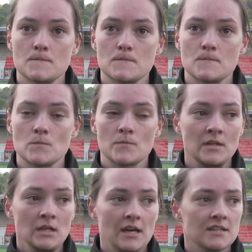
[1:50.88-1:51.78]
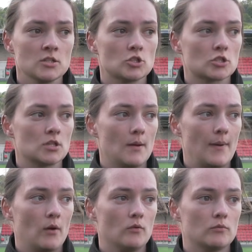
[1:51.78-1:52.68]
I think it's just
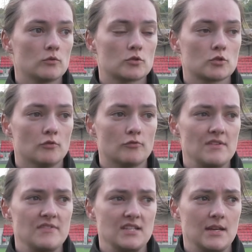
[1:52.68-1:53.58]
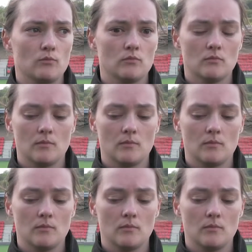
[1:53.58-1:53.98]
about sort of revisiting,